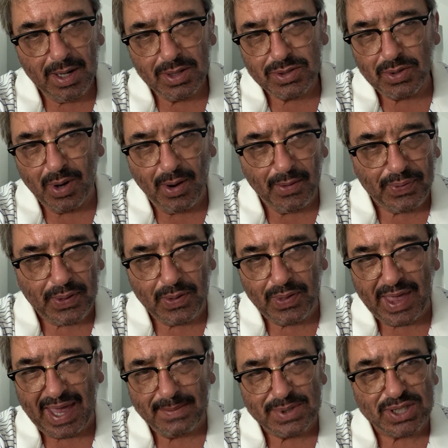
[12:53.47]
drove through
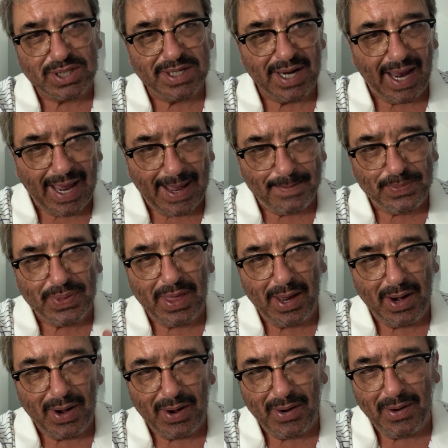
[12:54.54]
them, shopped
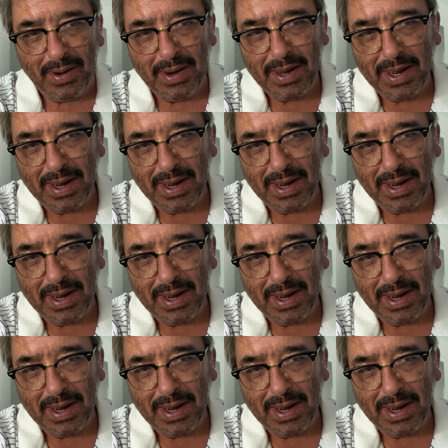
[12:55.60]
there,